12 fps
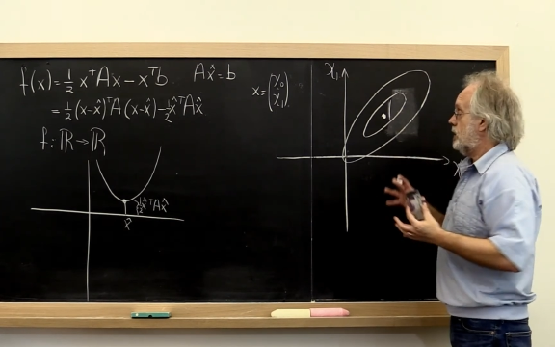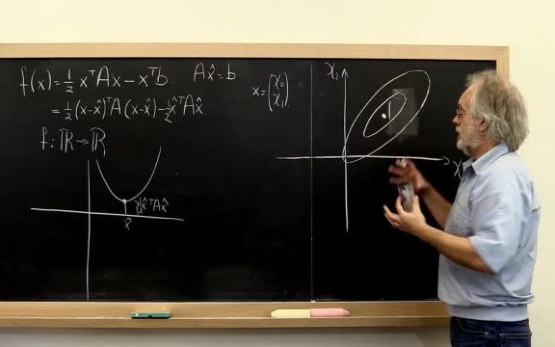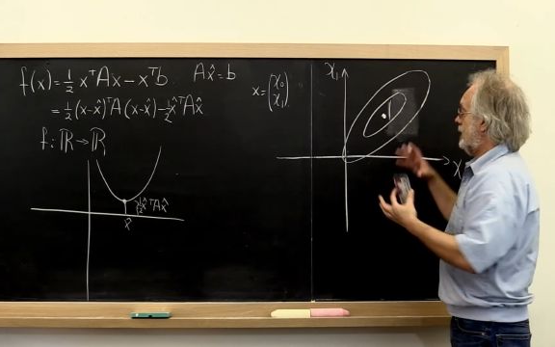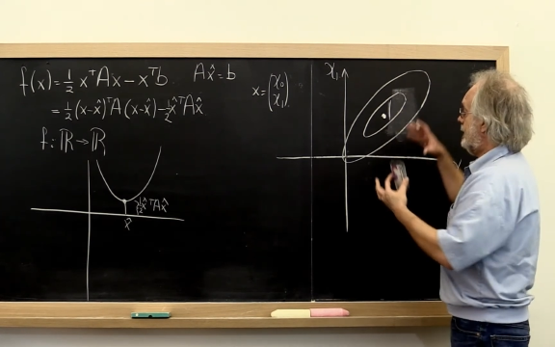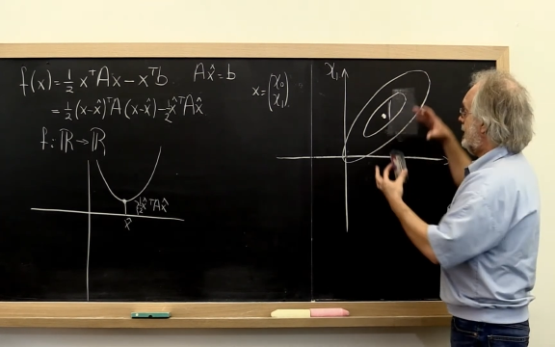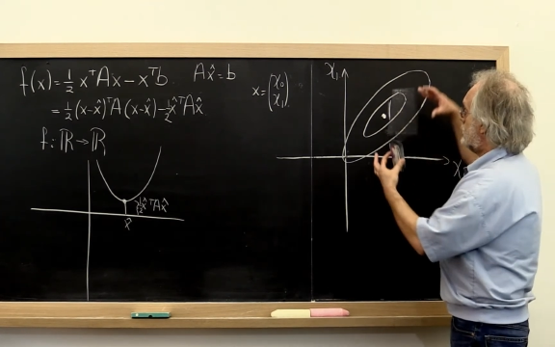
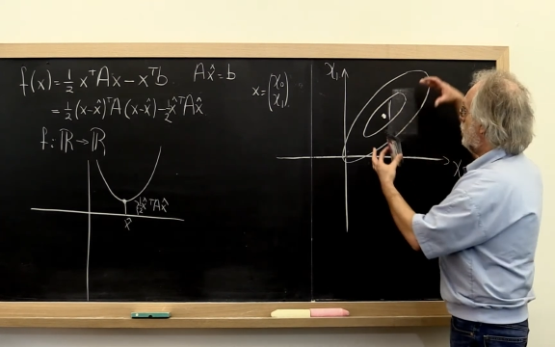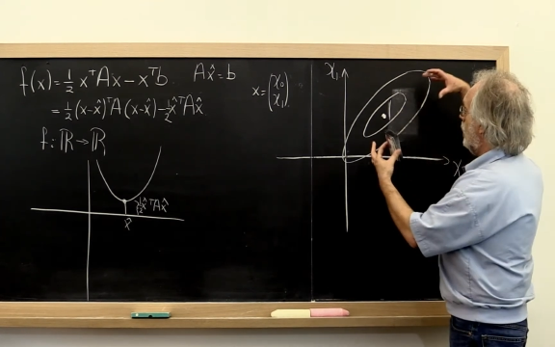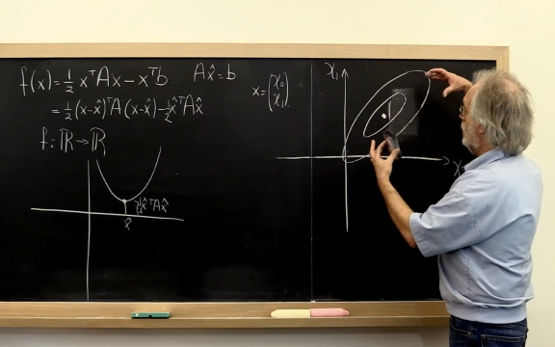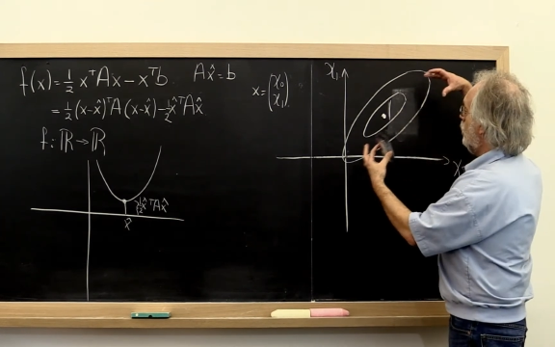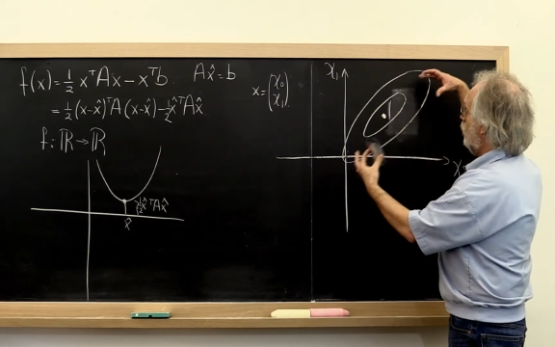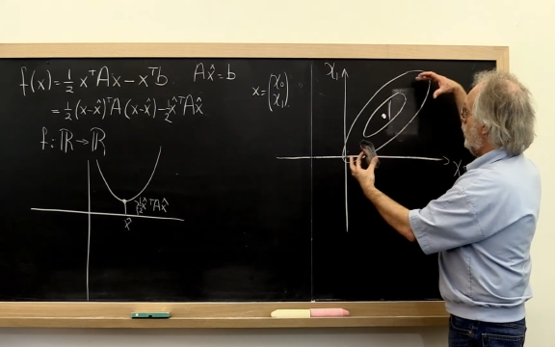And that's
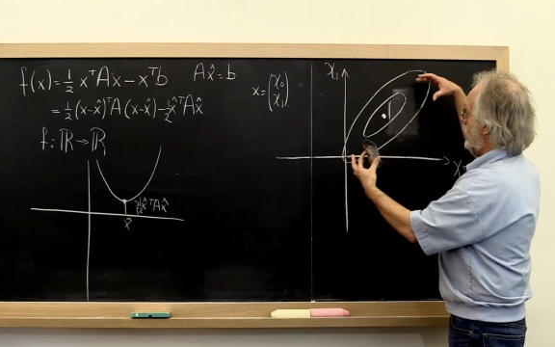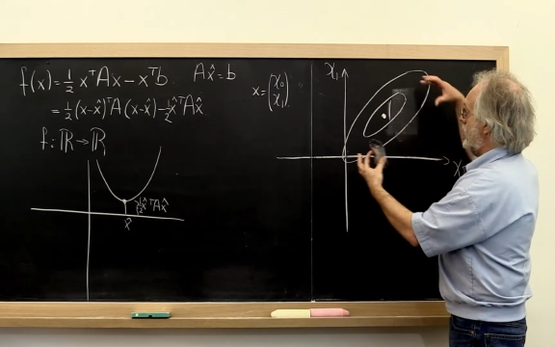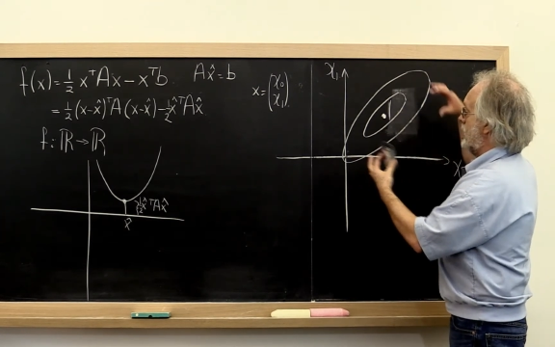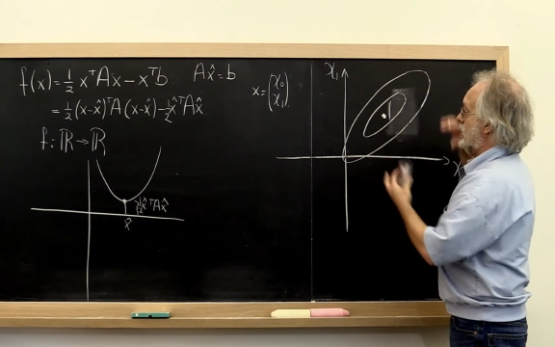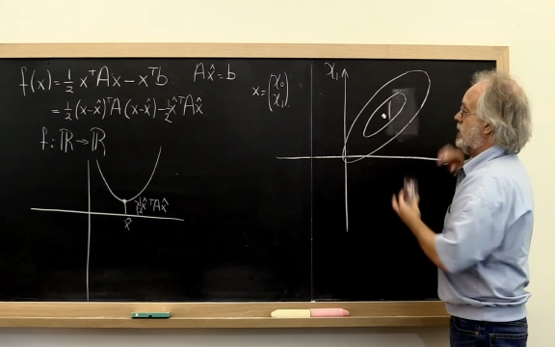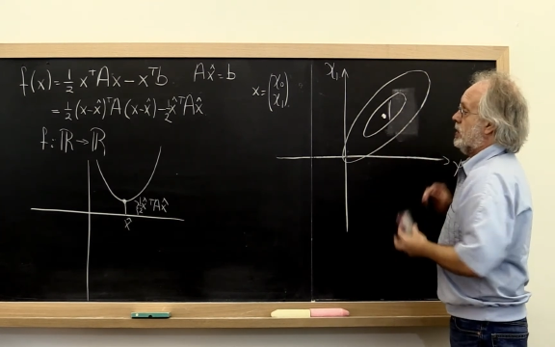one
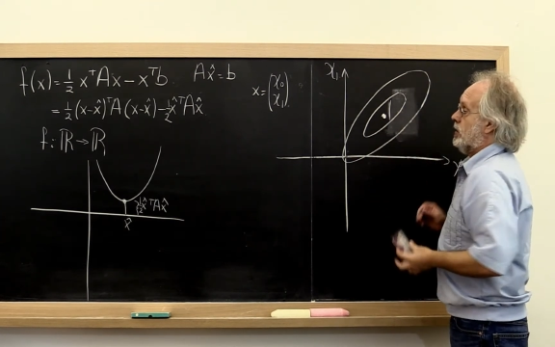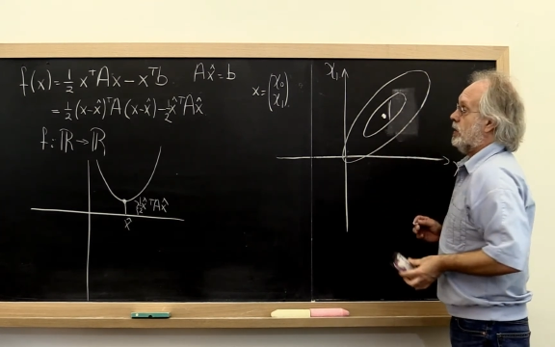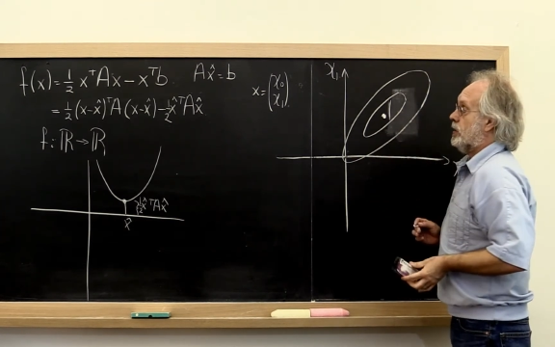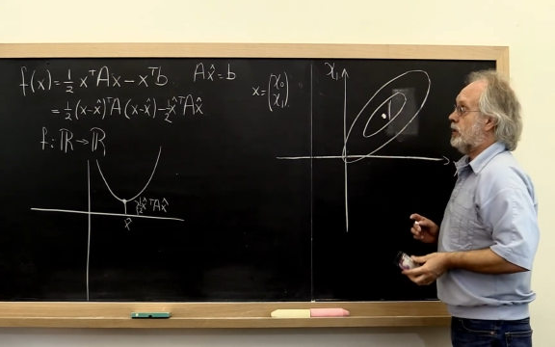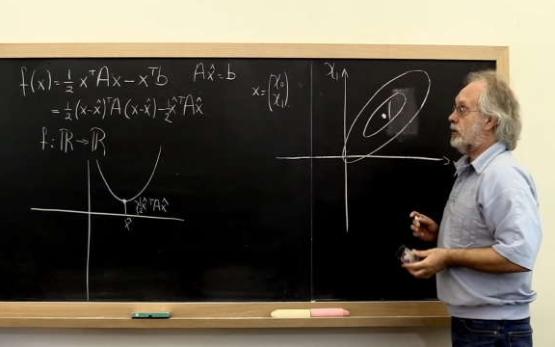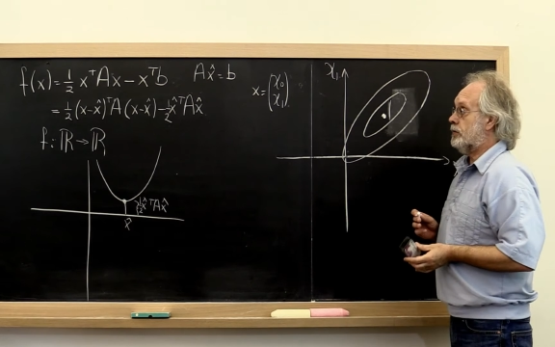way
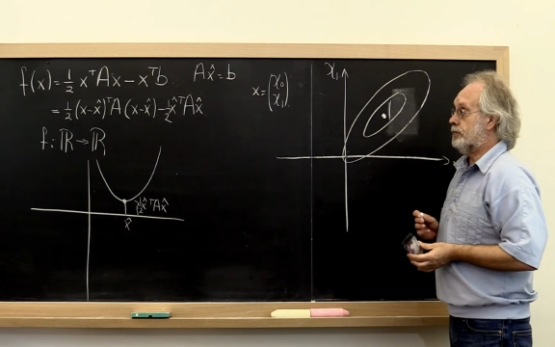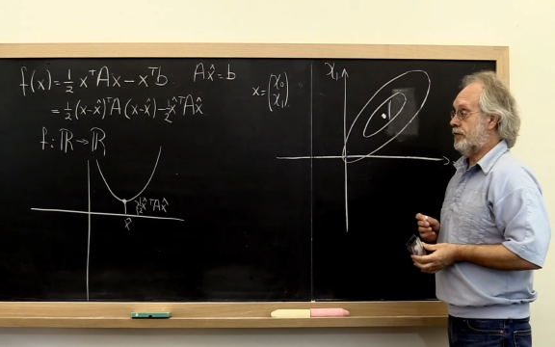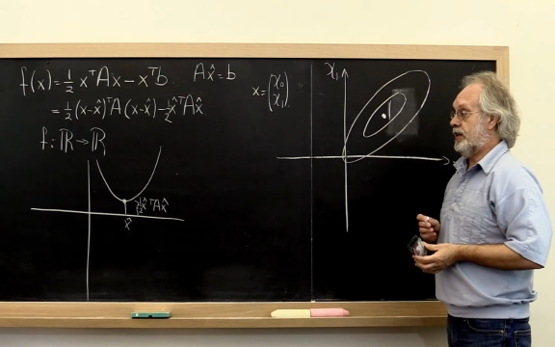of